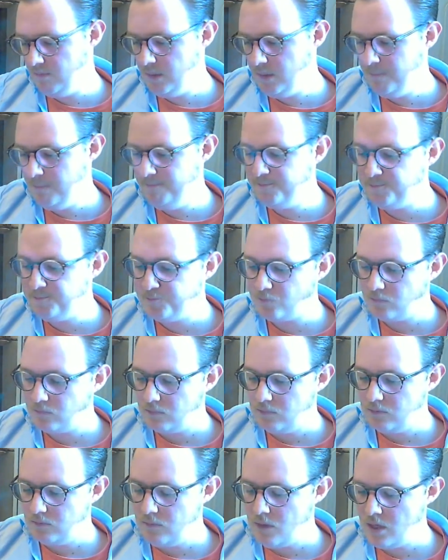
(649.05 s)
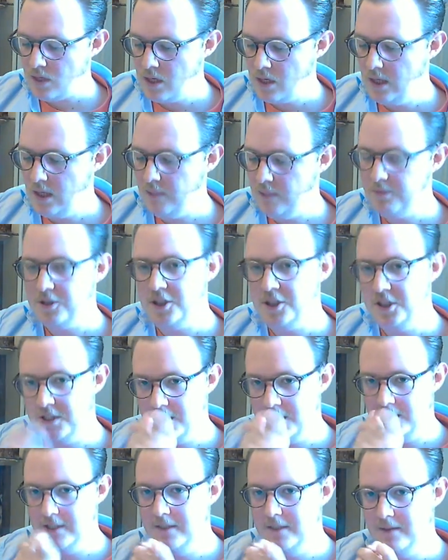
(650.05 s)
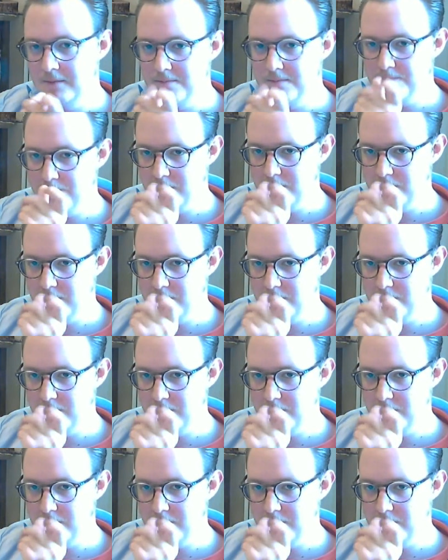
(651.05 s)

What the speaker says: But I push a little